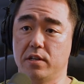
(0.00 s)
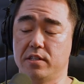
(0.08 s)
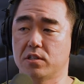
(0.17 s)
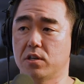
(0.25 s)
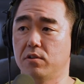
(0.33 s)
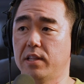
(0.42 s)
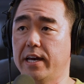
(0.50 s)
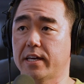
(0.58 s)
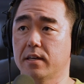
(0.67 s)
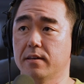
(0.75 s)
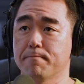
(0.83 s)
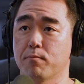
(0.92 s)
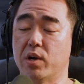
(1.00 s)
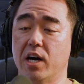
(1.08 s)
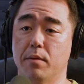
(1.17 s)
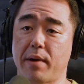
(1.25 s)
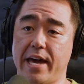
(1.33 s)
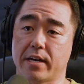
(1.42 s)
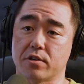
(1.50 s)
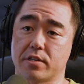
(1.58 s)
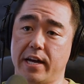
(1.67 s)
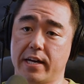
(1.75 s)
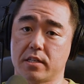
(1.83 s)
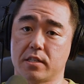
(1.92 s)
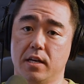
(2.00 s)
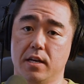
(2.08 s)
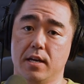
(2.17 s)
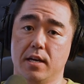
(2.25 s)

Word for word: And so, like, we call them anchor text.